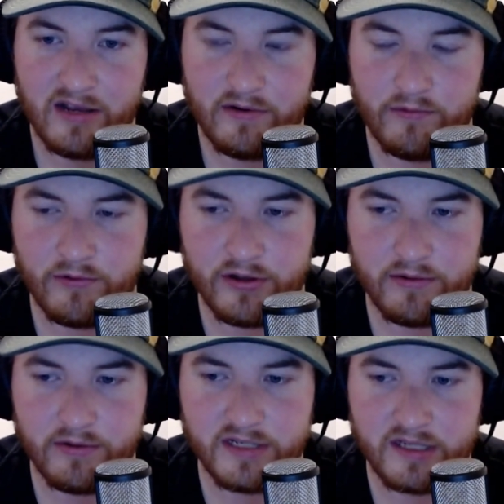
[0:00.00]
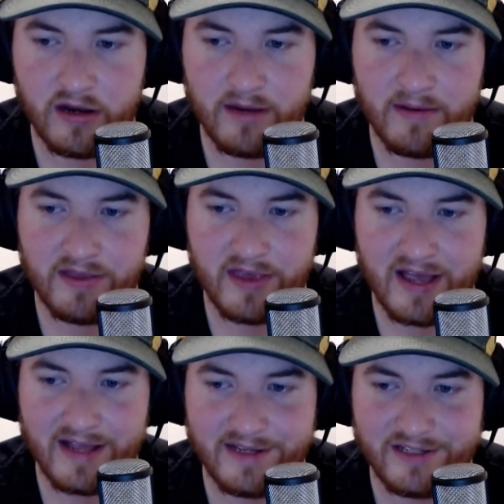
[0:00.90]
Really sorry about
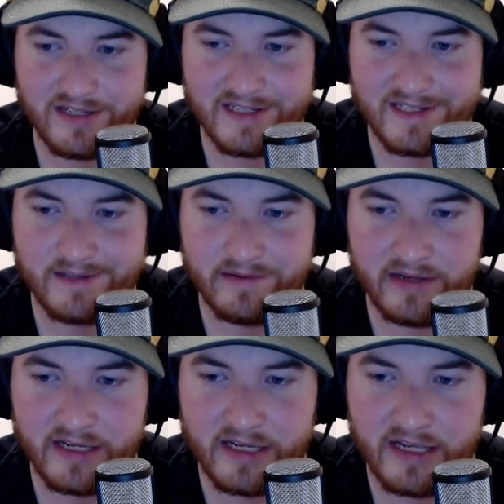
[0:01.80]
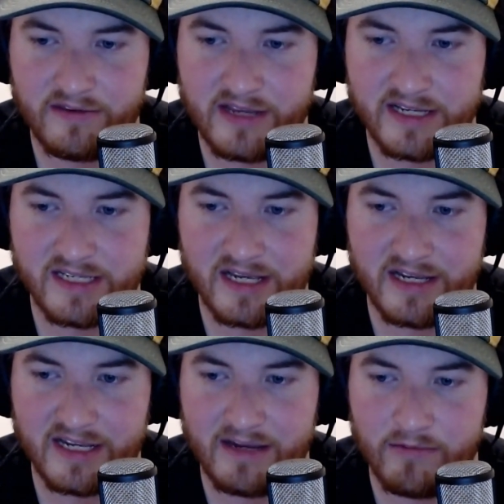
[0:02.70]
that. It's just, again, things kind
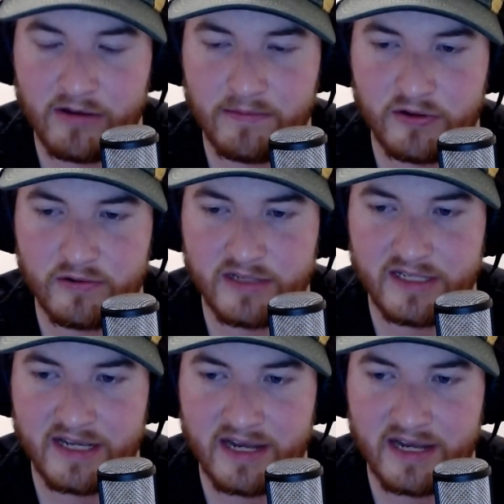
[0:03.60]
of came up towards the end.